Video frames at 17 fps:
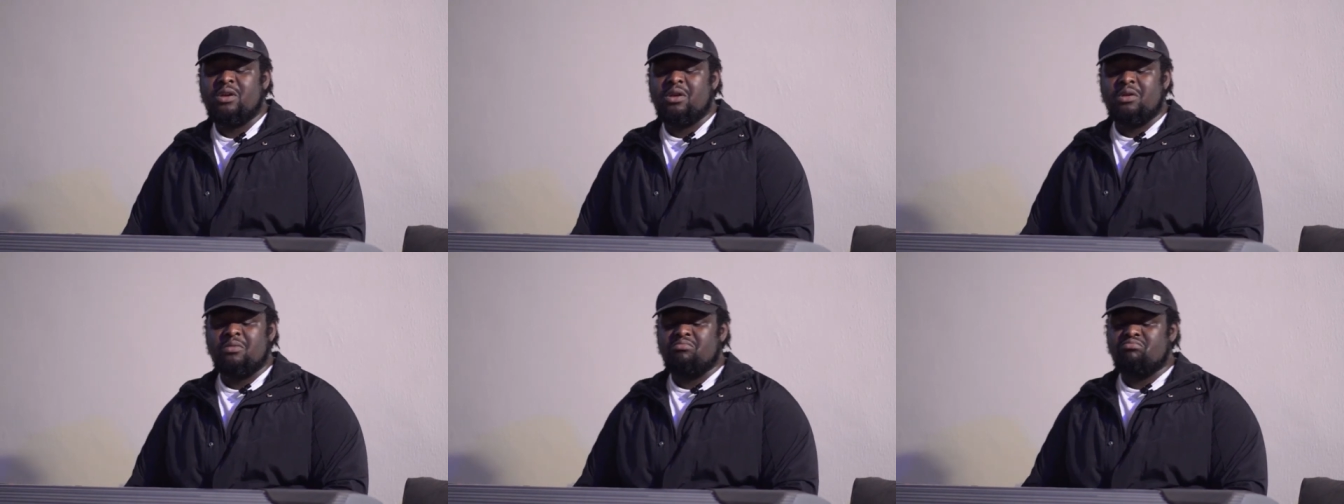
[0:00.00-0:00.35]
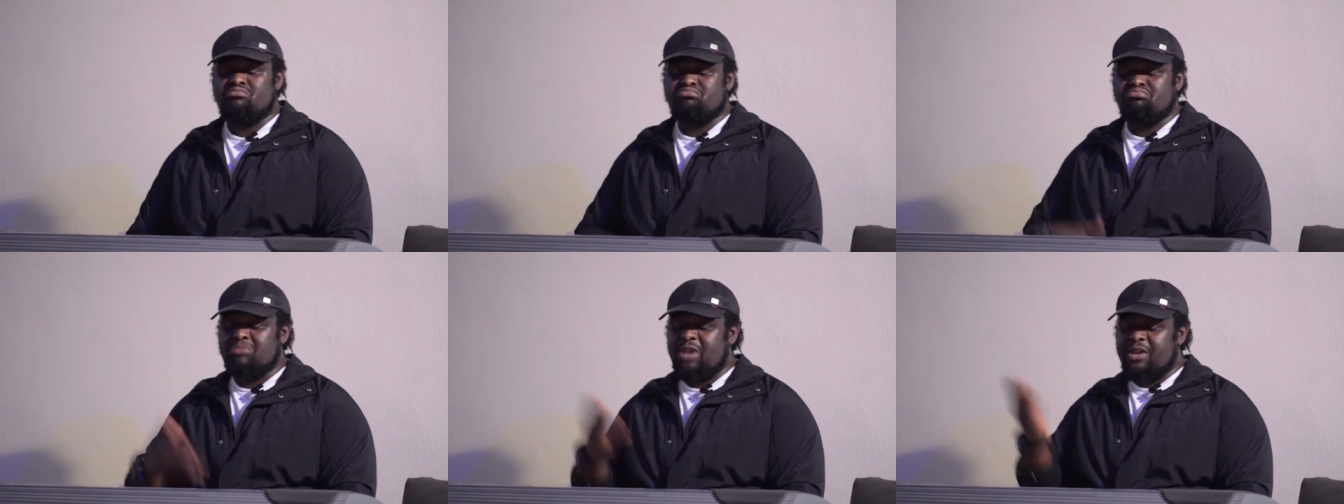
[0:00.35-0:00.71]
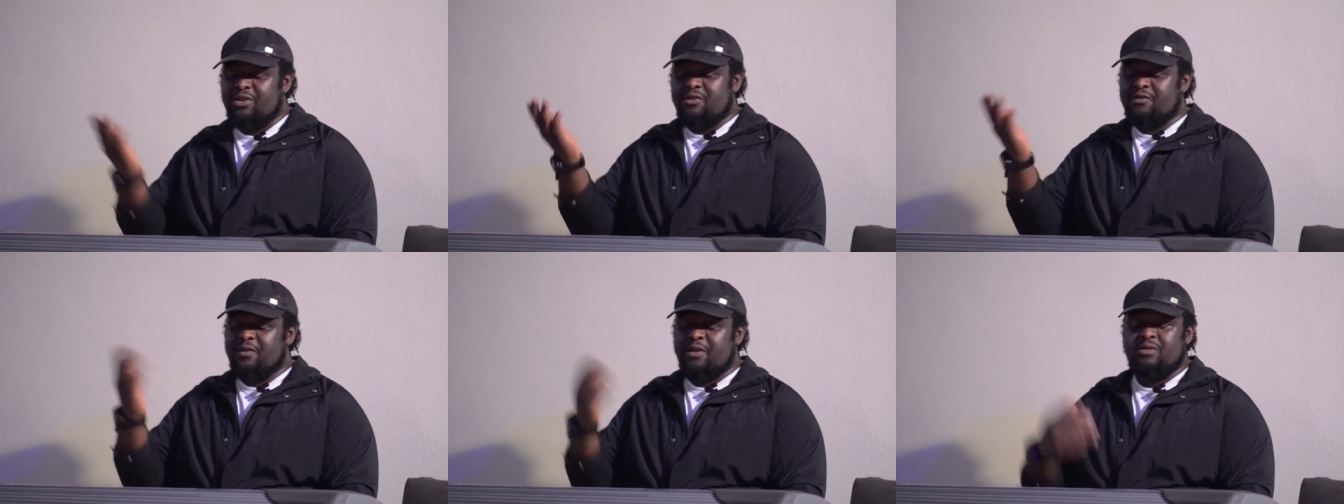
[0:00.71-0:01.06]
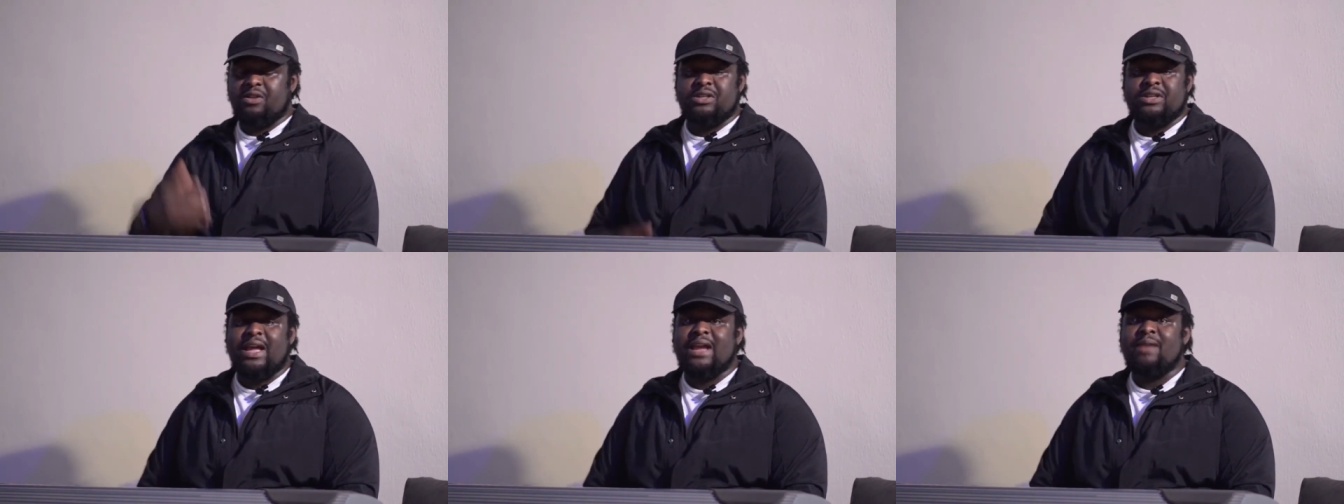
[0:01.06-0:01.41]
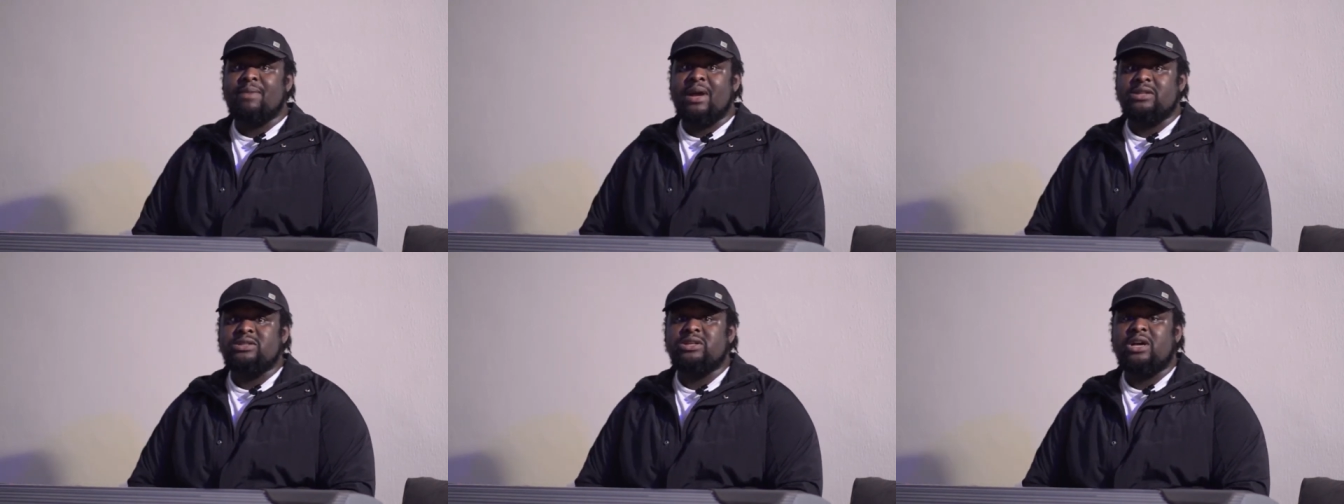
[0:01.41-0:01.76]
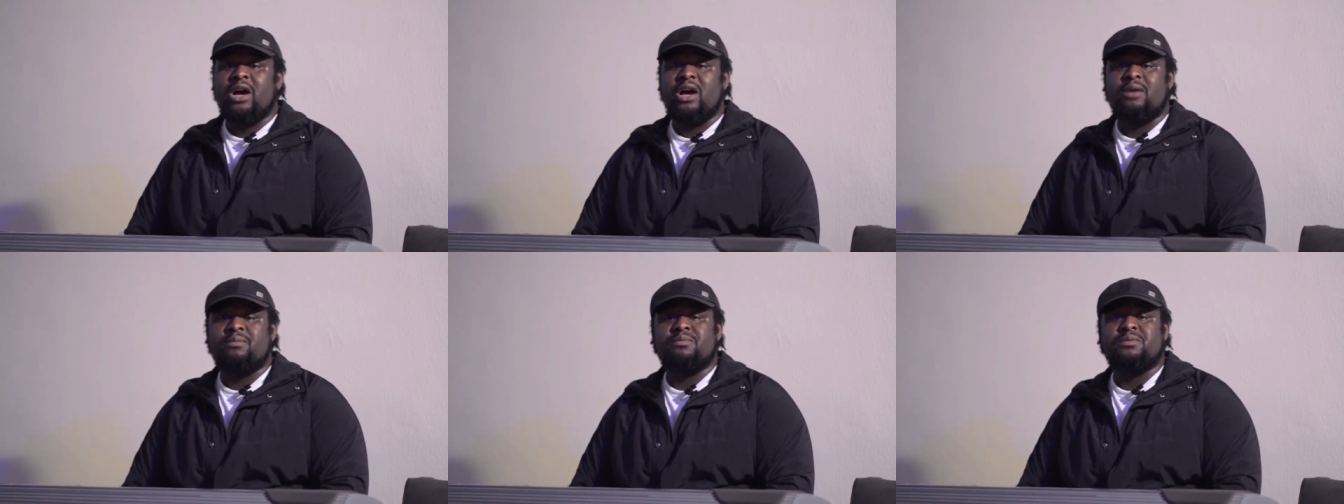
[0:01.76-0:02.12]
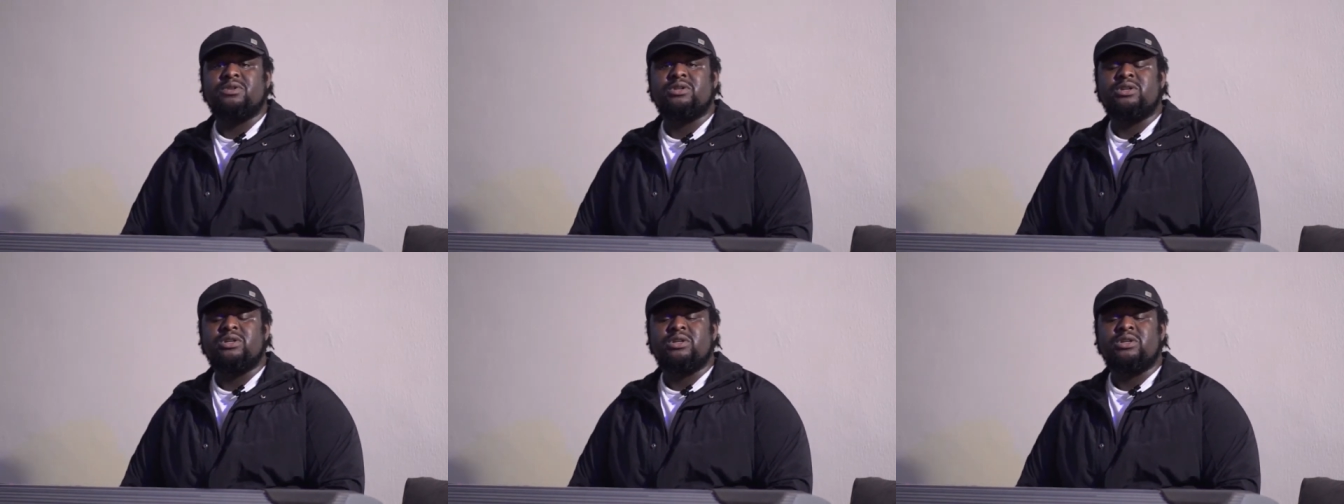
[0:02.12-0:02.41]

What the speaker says: I just felt the time had come